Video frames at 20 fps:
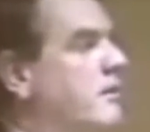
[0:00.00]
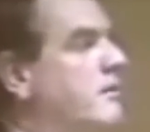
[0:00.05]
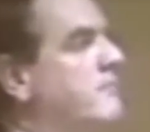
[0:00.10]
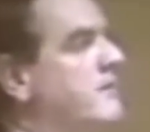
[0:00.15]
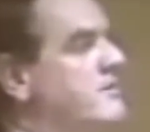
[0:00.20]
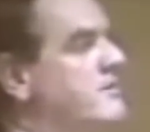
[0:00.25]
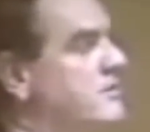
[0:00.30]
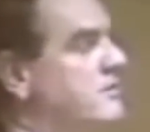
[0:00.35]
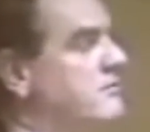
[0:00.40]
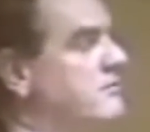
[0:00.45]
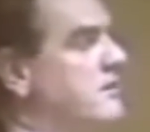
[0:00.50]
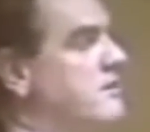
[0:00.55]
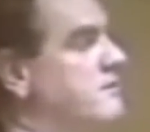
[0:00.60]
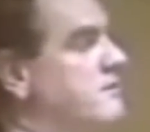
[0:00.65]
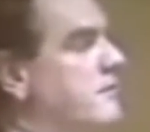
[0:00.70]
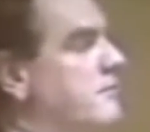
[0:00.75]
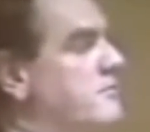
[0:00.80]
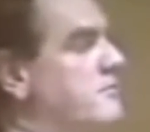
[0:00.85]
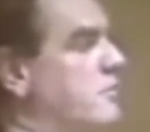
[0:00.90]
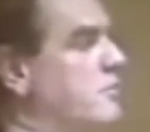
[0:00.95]
President
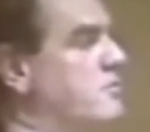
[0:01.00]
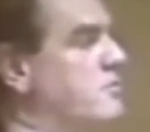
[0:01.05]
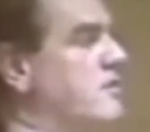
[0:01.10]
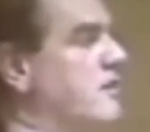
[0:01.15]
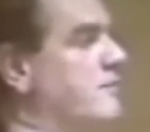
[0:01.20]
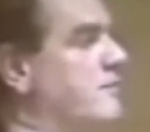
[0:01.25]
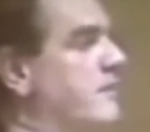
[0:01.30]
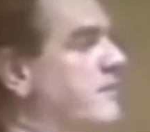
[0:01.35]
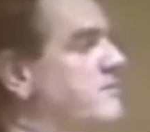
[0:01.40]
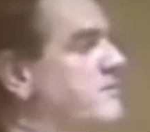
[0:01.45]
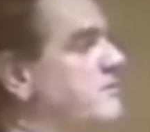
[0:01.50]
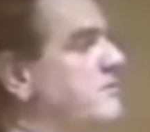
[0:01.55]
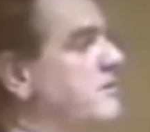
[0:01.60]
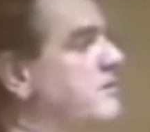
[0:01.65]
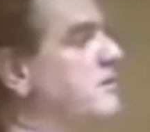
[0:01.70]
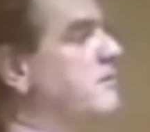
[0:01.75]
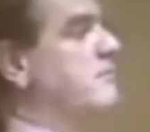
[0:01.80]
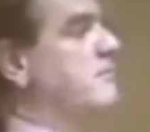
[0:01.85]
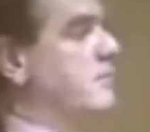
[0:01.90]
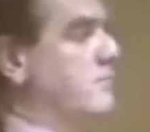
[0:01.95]
Roosevelt was also present
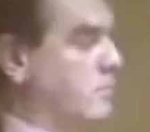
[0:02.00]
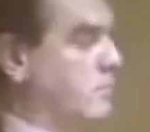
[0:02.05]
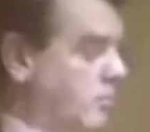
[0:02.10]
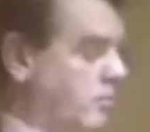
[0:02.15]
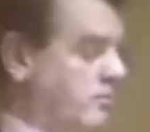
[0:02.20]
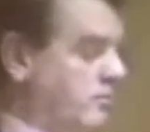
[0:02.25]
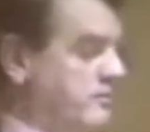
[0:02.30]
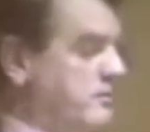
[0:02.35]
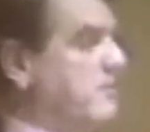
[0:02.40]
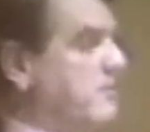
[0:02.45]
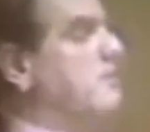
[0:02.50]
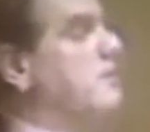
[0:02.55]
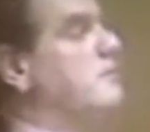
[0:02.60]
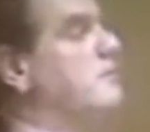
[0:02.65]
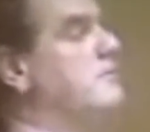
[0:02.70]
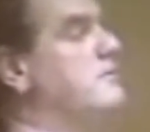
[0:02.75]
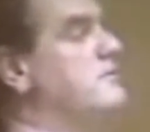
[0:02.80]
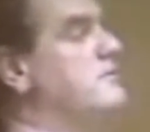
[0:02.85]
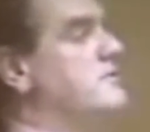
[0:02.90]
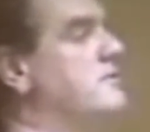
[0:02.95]
and had been warned, and he
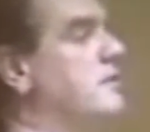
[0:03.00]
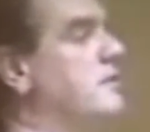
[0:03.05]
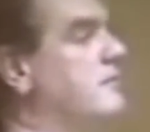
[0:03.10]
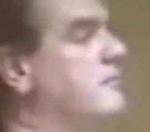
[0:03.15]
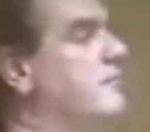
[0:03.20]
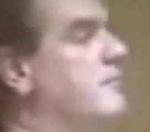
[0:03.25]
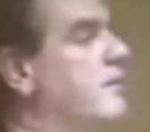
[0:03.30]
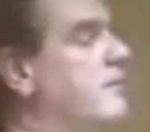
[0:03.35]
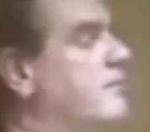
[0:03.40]
was